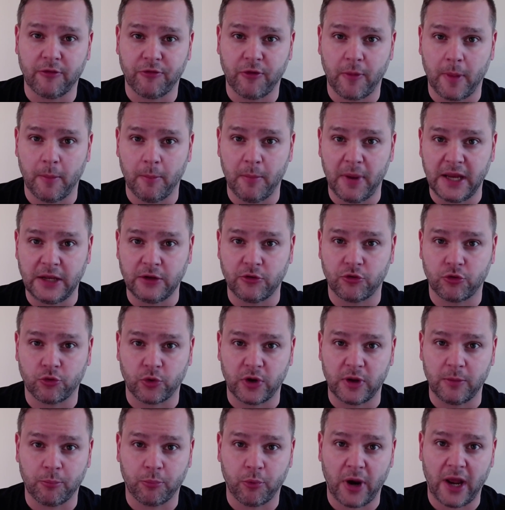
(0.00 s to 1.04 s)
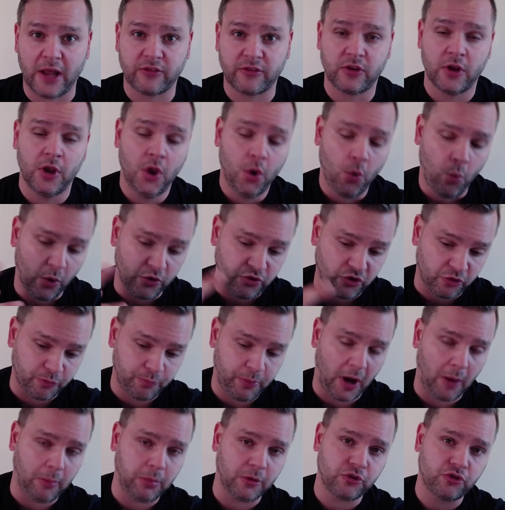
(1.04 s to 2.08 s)
from the mainstream press, which is
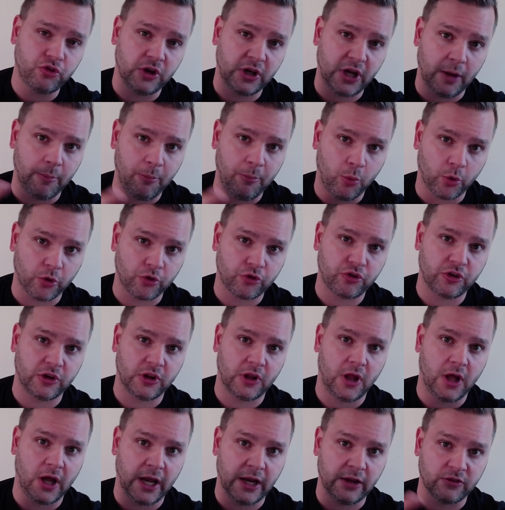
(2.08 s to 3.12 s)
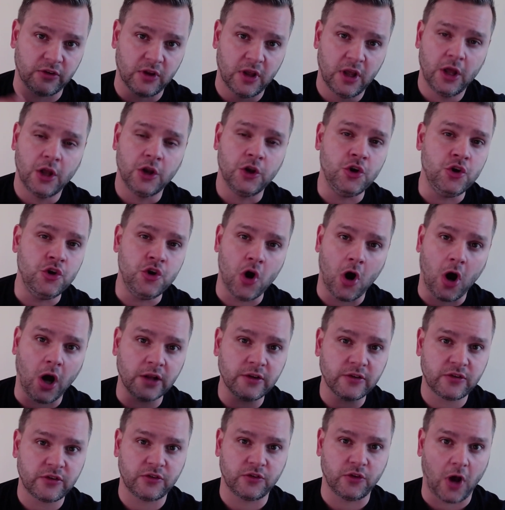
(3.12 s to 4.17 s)
publishing abortion lies
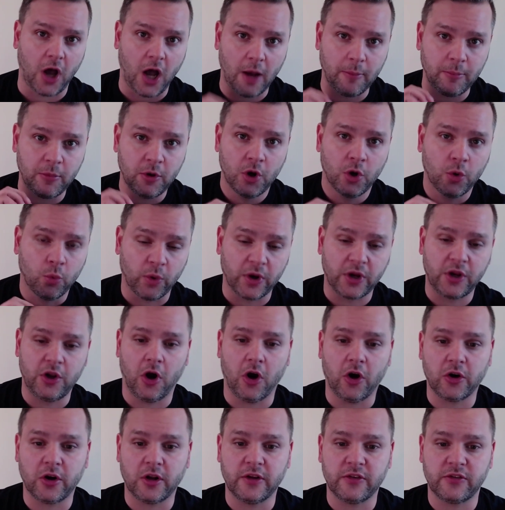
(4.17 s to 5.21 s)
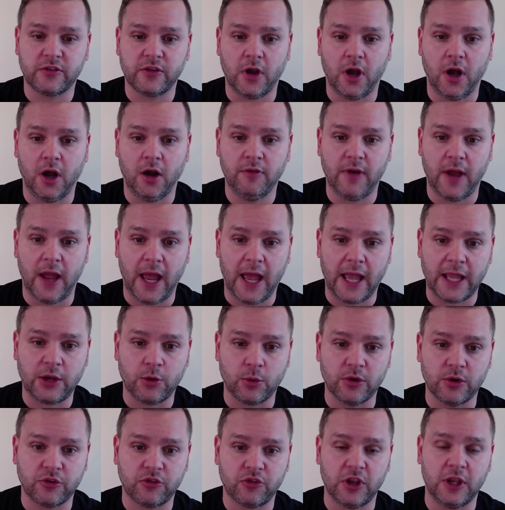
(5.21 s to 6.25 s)
nonstop, regardless of
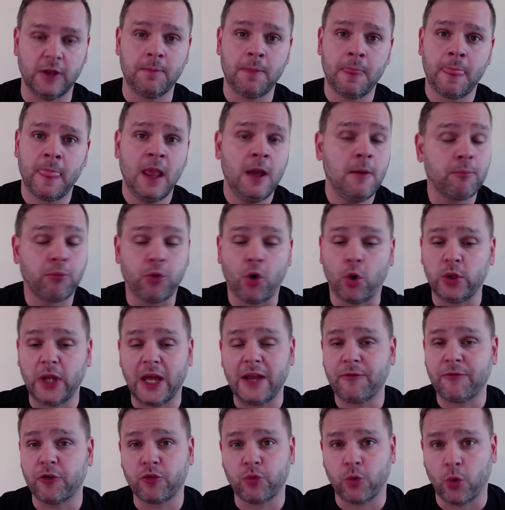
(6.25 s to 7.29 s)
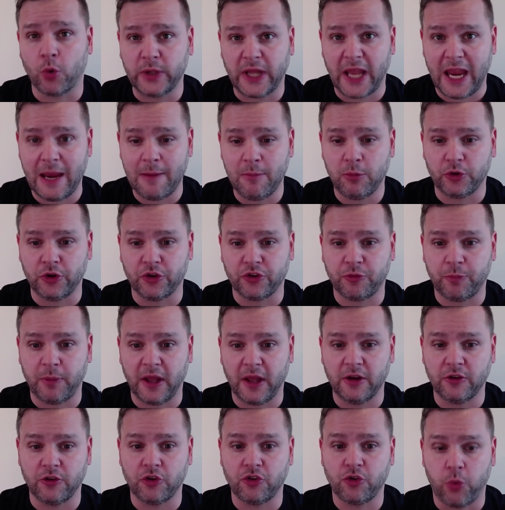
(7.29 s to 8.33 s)
accuracy. Pro-lifers were only able to
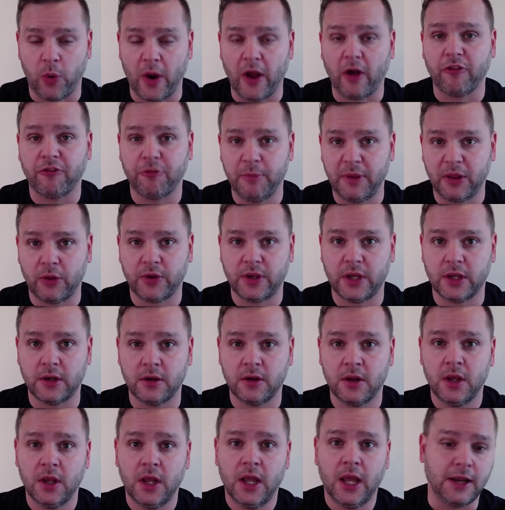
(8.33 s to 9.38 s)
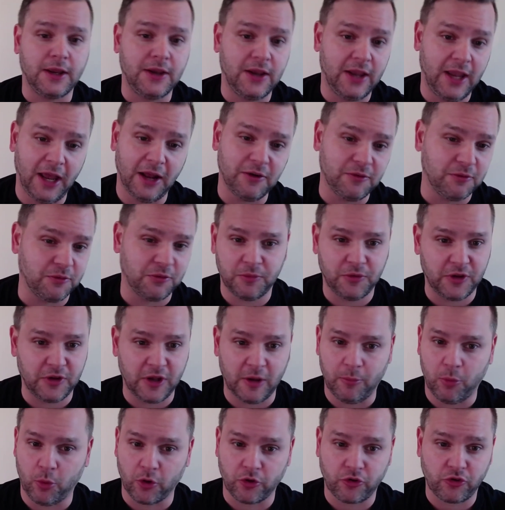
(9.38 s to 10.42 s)
spend $12 million. Again, the
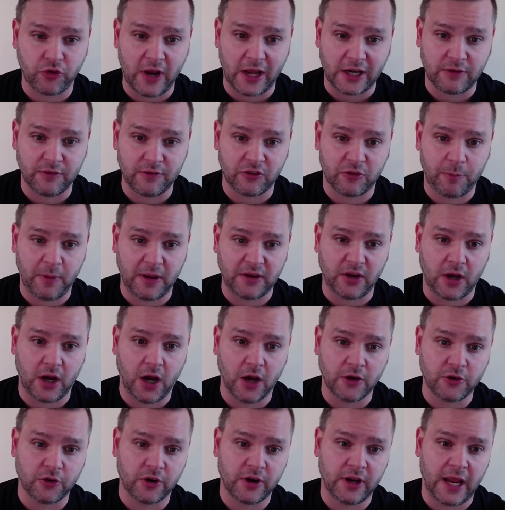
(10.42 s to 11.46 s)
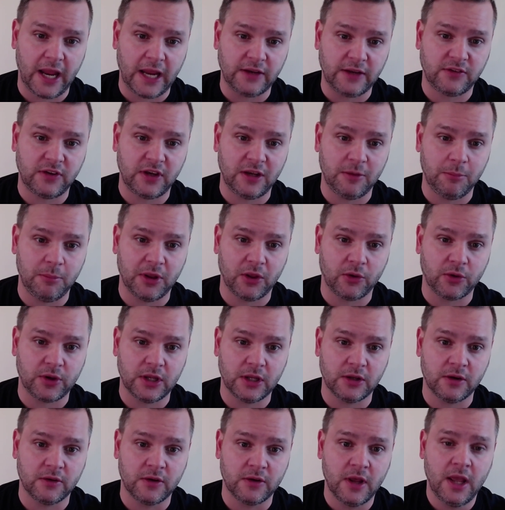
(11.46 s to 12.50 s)
abortion activists spent $118
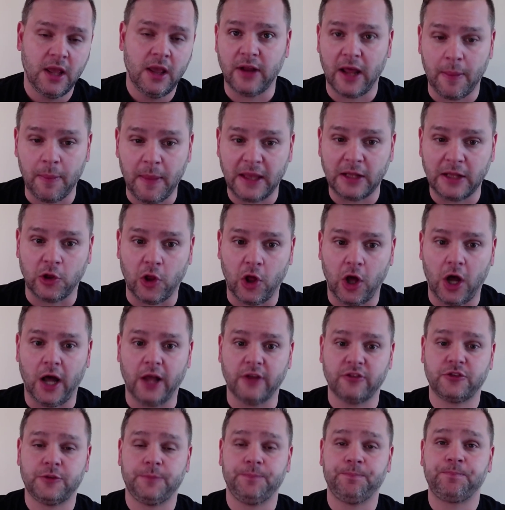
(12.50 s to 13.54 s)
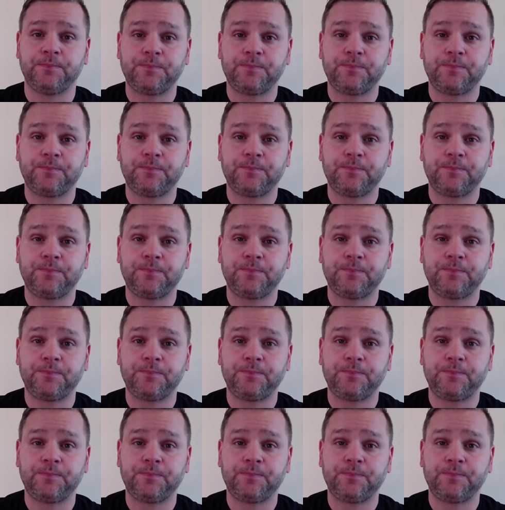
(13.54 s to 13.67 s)
million, and they lost.